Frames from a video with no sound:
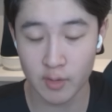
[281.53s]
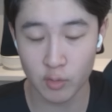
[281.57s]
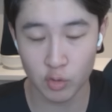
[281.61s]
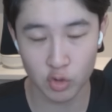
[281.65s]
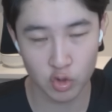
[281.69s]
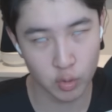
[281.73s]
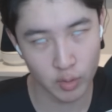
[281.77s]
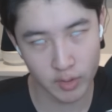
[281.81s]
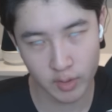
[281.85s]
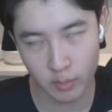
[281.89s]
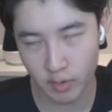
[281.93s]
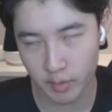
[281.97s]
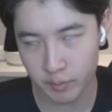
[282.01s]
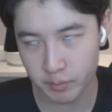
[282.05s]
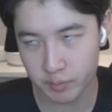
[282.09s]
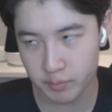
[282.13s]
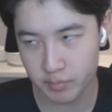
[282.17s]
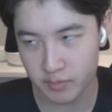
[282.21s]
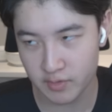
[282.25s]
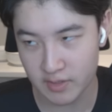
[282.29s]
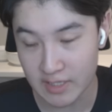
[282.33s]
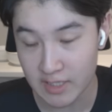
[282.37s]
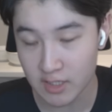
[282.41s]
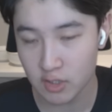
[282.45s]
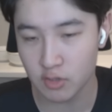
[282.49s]
21
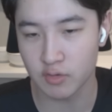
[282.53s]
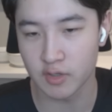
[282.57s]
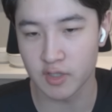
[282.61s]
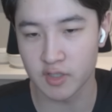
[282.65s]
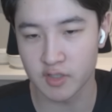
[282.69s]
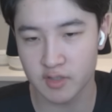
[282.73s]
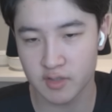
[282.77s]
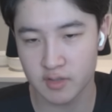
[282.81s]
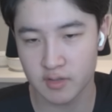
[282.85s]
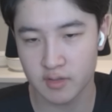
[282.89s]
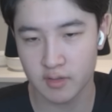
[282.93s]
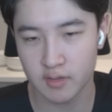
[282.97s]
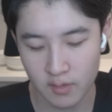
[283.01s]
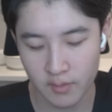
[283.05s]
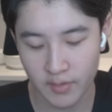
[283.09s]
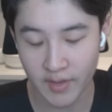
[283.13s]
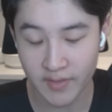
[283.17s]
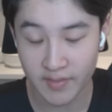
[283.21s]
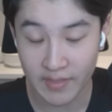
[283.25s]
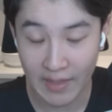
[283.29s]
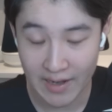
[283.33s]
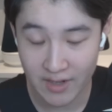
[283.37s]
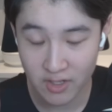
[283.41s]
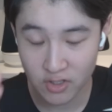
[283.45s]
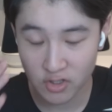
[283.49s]
decrease. Like,
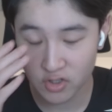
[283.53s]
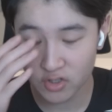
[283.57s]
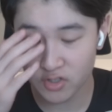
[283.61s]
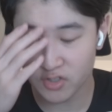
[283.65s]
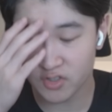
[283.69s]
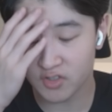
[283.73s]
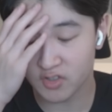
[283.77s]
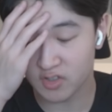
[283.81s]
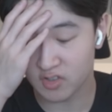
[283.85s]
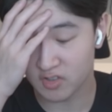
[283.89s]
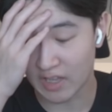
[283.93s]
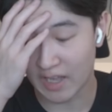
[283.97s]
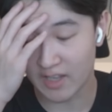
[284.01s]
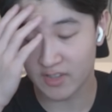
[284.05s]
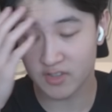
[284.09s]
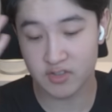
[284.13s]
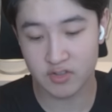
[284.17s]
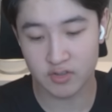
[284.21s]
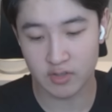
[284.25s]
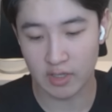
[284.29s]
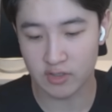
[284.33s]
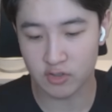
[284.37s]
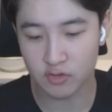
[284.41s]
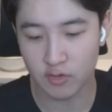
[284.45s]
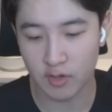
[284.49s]
that is just, that's
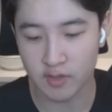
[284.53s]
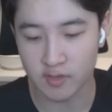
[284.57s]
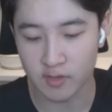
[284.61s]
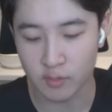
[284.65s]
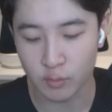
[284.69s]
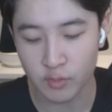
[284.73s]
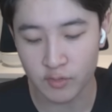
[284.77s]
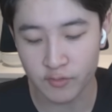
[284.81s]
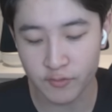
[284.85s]
crazy.